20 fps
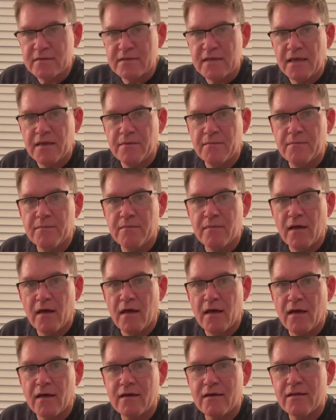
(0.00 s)
same
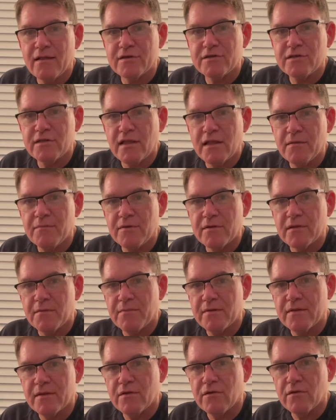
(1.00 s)
collection that I picked
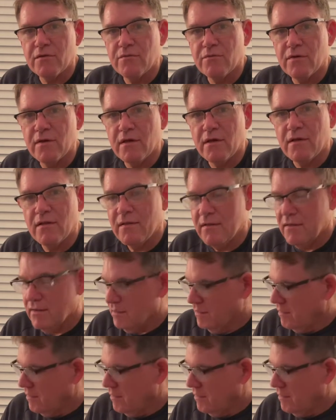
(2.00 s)
up at the Goodwill.